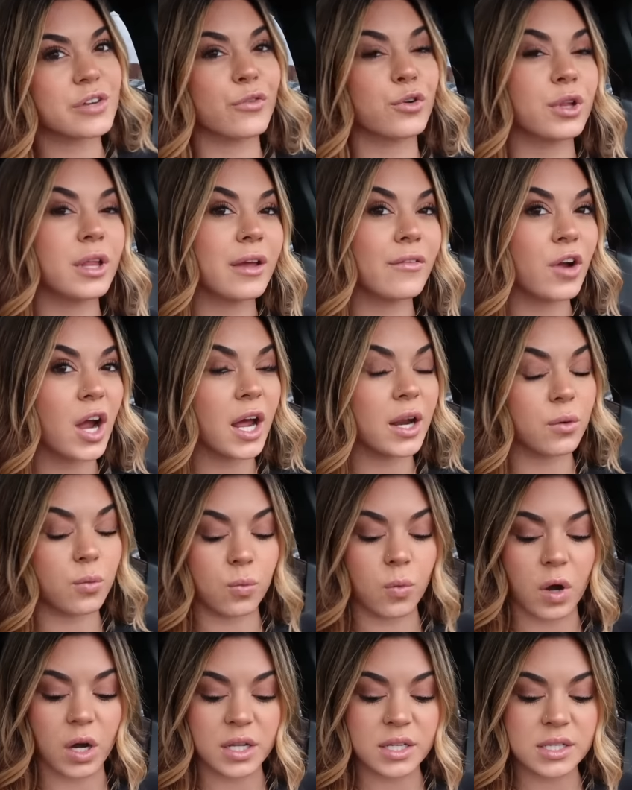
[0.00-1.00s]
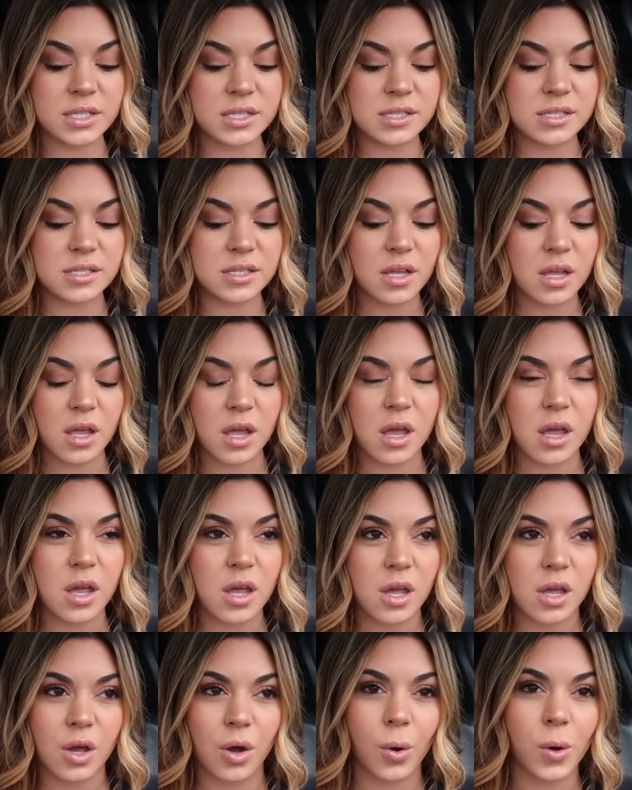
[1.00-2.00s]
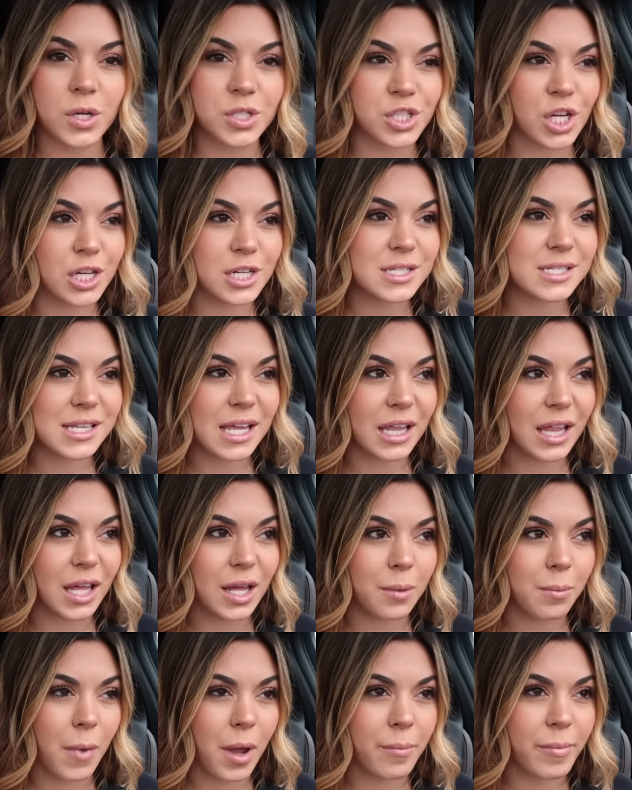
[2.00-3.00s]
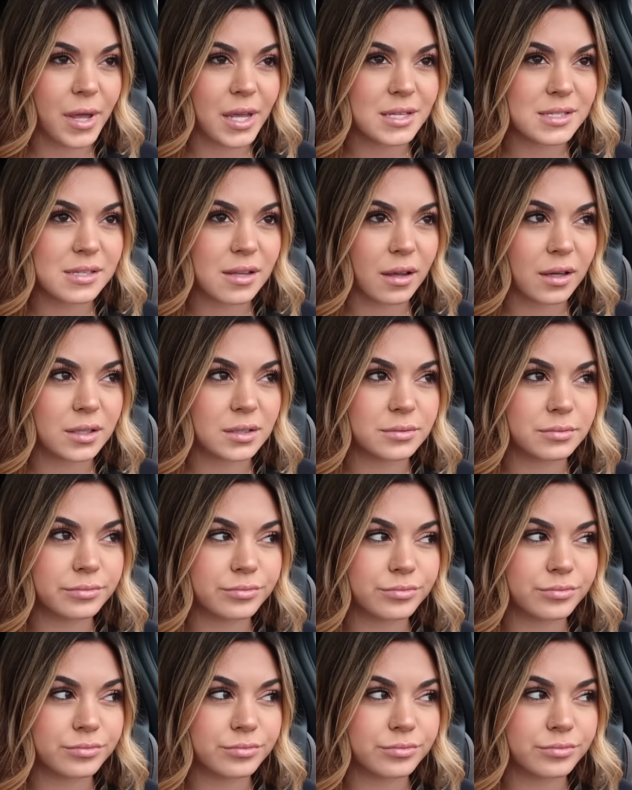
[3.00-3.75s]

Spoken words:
I've only ever had it once. Or should I just get like my basic?